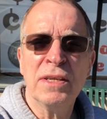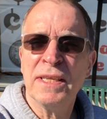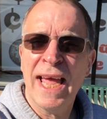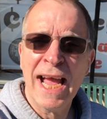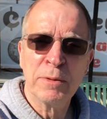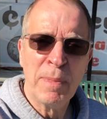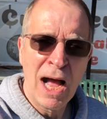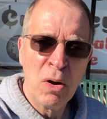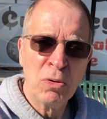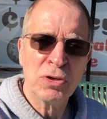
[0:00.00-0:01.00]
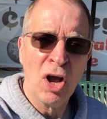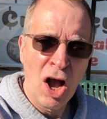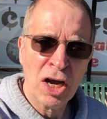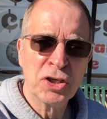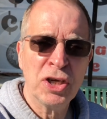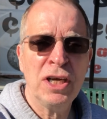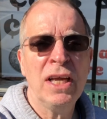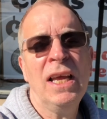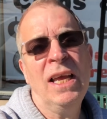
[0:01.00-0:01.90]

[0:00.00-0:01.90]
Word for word: Stack's Bowers auction.